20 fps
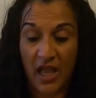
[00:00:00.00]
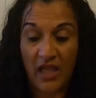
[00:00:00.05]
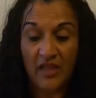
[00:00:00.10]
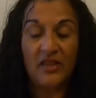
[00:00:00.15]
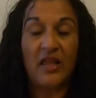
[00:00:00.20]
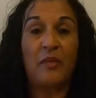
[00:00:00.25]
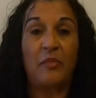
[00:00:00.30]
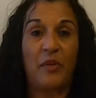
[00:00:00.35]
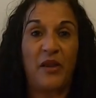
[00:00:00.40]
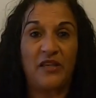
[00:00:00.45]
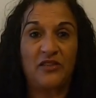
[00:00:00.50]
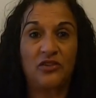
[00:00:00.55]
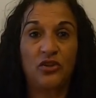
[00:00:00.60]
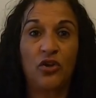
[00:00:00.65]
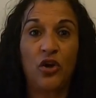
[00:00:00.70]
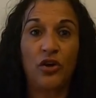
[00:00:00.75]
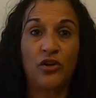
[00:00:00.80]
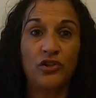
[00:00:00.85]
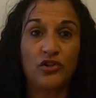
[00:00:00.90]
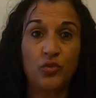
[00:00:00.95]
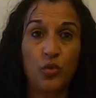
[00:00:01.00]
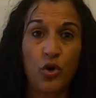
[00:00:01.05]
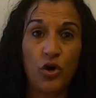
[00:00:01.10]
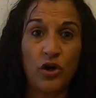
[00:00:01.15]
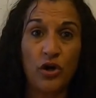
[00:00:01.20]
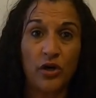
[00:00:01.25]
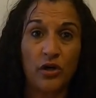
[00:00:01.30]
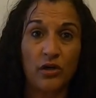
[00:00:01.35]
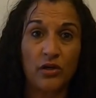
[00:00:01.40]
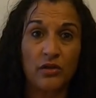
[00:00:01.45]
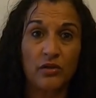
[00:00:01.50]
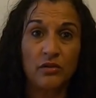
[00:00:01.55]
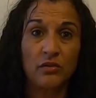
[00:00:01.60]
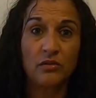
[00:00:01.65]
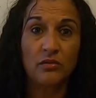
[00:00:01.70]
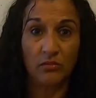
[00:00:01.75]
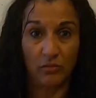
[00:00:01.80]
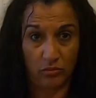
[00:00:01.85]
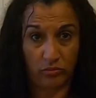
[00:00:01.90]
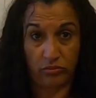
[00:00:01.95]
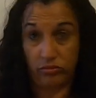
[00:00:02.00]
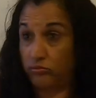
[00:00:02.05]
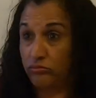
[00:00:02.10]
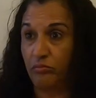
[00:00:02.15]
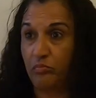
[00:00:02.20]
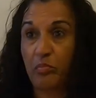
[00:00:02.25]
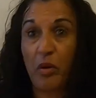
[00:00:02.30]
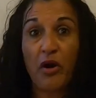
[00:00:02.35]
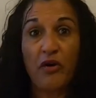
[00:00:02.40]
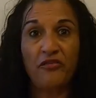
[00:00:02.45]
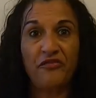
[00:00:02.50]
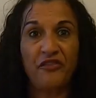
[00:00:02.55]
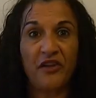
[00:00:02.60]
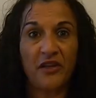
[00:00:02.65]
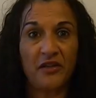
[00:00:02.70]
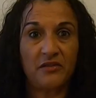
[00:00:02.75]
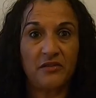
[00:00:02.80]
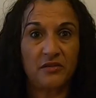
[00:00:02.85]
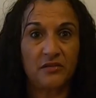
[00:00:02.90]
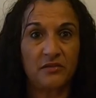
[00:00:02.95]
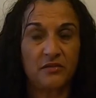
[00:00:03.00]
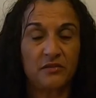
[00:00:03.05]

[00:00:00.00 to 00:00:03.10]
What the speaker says: They based it on his work. Perfect.